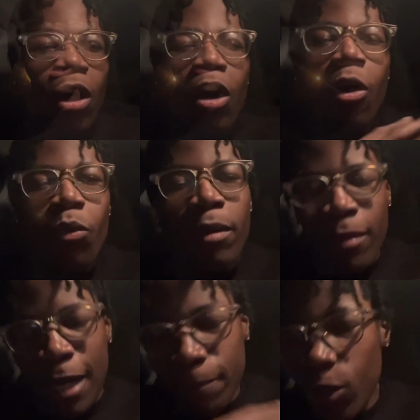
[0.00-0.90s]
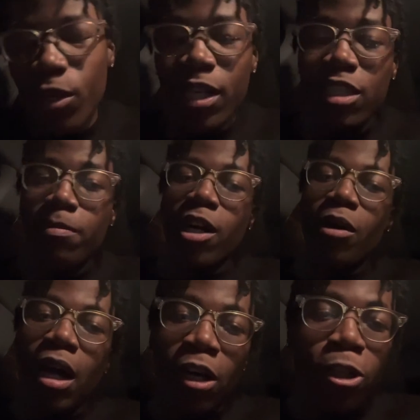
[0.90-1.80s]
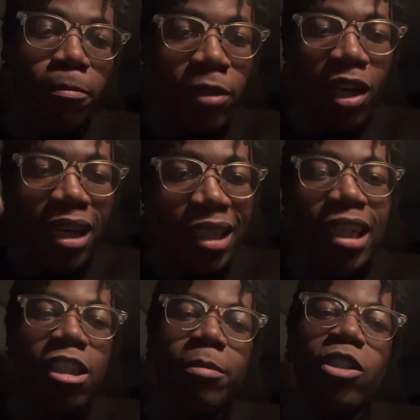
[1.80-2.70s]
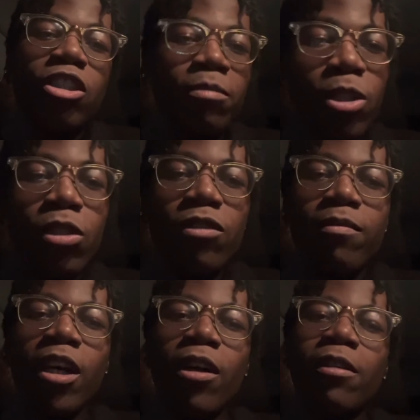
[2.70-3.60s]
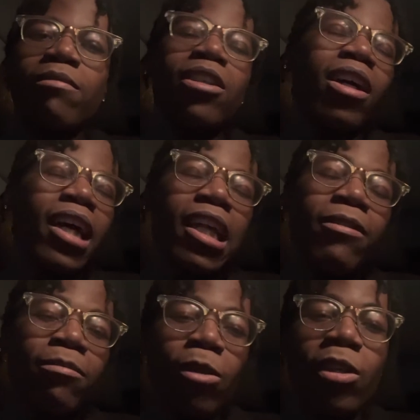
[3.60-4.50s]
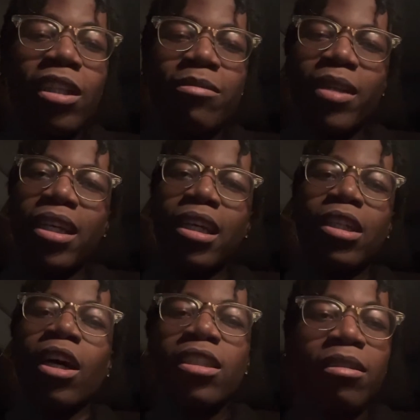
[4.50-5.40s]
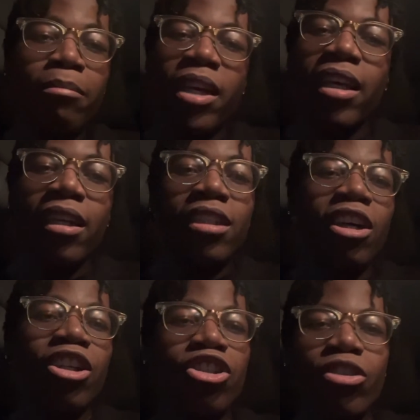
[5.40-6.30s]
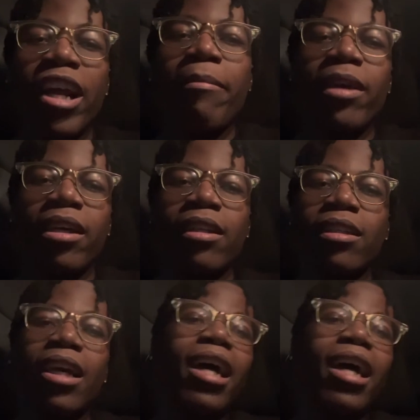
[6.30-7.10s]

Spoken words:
on with my boys, bro? I hope y'all niggas been smooth, bro. Y'all not even boys, man. Y'all some men. Y'all straight men.